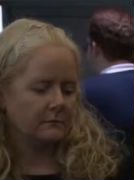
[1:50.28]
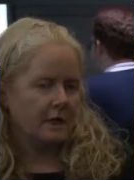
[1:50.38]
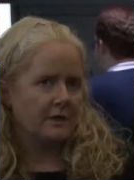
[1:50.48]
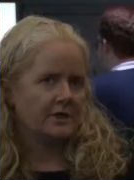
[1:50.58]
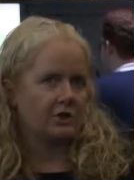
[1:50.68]
The
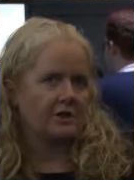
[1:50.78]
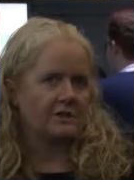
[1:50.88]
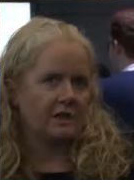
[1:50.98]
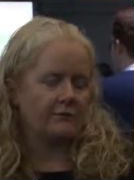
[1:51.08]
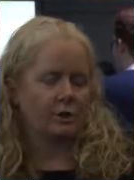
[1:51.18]

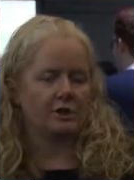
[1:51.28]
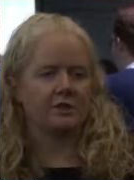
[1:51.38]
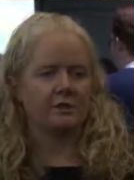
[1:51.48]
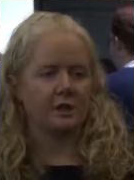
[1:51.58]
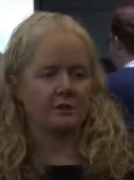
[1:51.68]
prestigious event
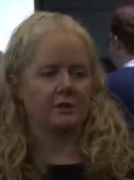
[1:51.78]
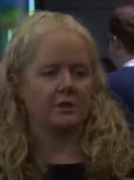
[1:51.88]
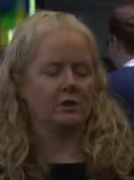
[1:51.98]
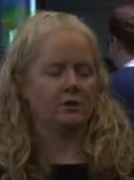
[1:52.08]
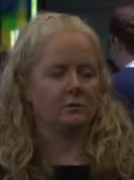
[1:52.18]
was not
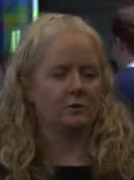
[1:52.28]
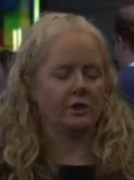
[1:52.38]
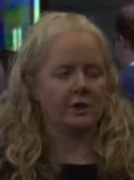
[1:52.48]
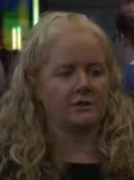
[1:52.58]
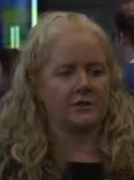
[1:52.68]
only a
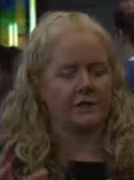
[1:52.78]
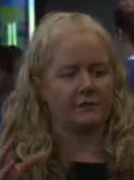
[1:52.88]
positive for the